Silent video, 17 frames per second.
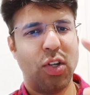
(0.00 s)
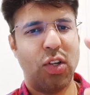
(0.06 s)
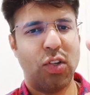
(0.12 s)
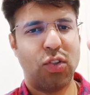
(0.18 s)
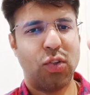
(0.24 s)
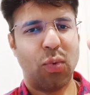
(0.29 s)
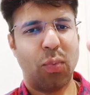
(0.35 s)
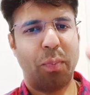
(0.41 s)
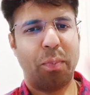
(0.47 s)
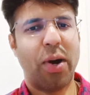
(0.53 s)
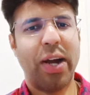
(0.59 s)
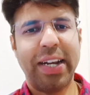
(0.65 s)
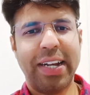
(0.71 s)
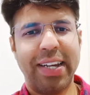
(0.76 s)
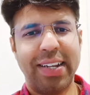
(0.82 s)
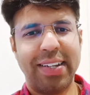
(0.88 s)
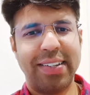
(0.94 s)
So
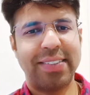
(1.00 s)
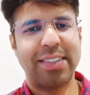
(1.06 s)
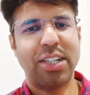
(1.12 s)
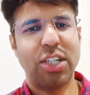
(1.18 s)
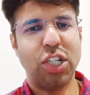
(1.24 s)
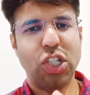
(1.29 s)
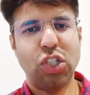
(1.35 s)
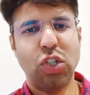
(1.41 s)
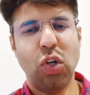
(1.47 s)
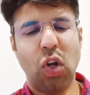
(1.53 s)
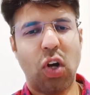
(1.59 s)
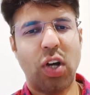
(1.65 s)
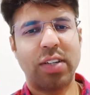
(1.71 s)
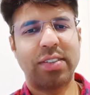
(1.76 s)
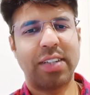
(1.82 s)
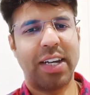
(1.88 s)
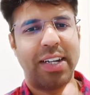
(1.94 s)
point here is issue
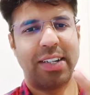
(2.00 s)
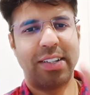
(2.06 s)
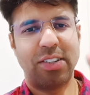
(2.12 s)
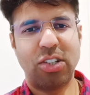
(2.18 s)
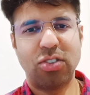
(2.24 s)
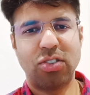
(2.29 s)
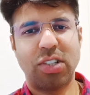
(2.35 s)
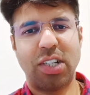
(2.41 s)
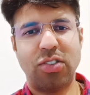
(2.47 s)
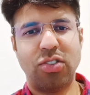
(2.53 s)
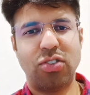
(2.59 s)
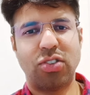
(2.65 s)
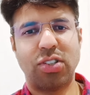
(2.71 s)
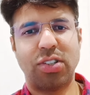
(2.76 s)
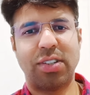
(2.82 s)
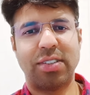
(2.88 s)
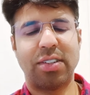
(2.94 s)
logs and risk
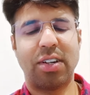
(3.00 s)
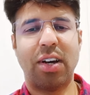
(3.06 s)
registers